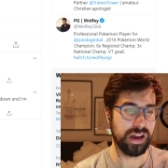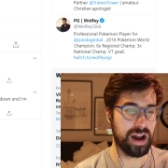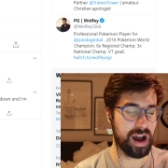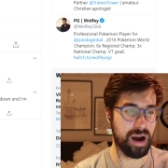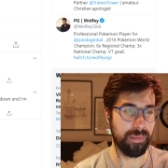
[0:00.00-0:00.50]

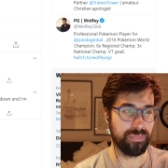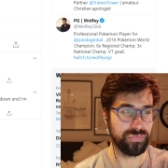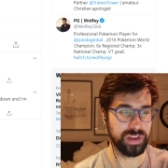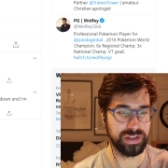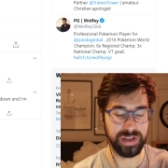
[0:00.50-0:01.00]
um,
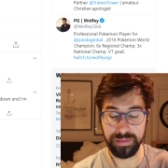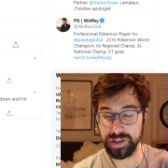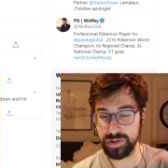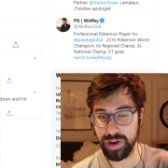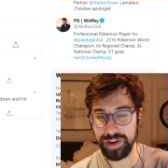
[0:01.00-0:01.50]
in some
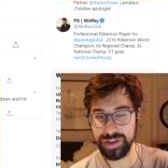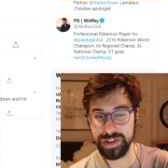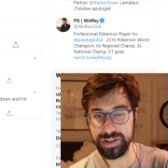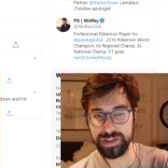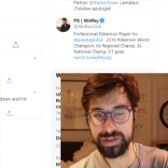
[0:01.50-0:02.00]

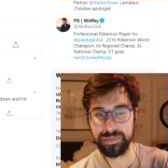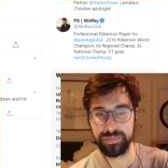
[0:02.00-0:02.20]
situations,